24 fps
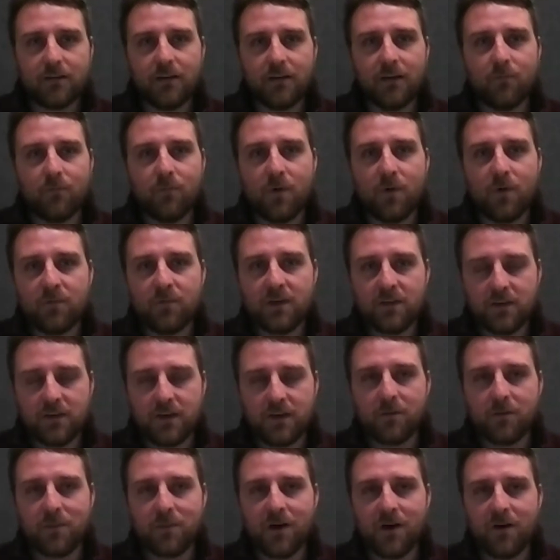And when we
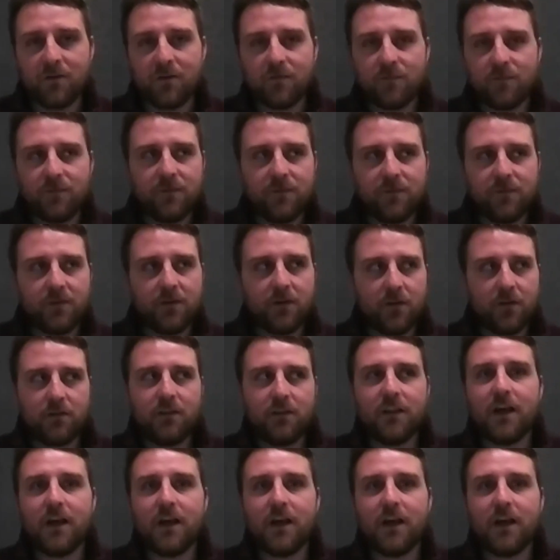think about the